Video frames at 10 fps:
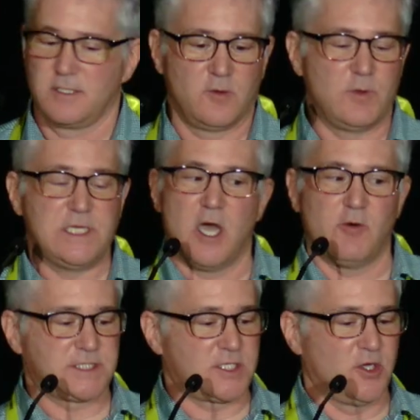We know
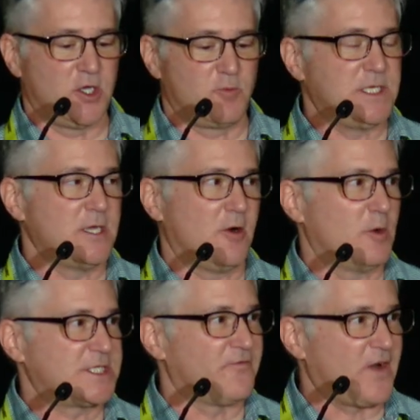it's good. We know
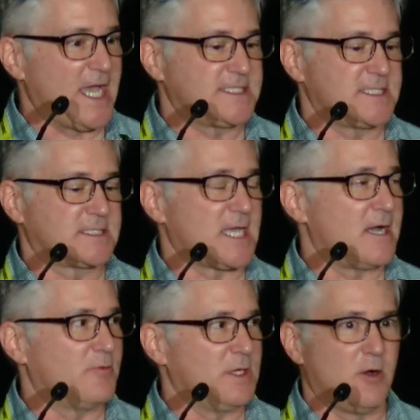what device it's
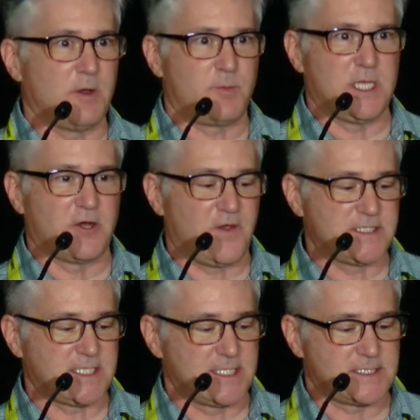on. We know what
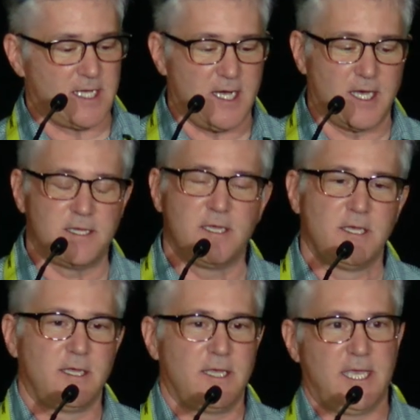interface that it's on,
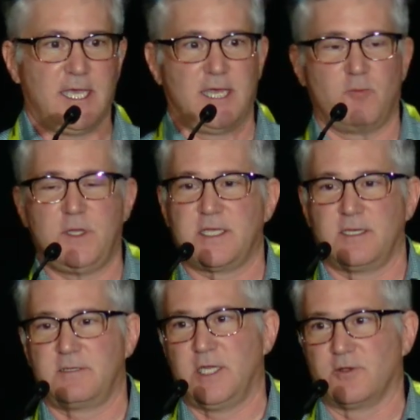and we
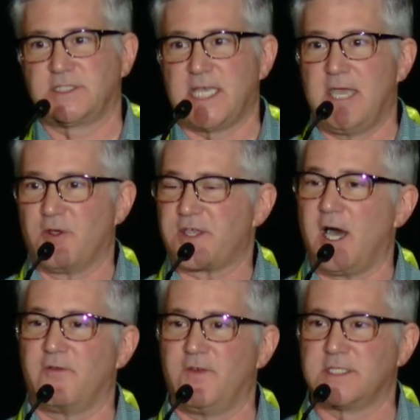can say with
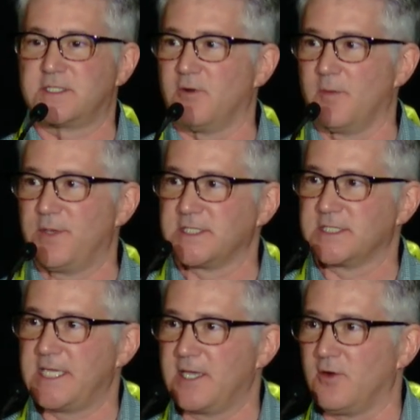confidence to our
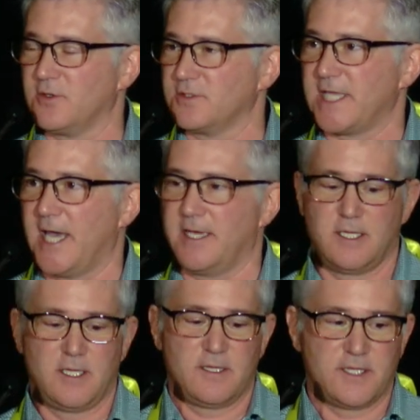business stakeholders that
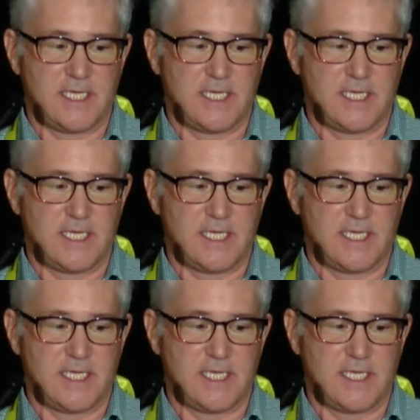the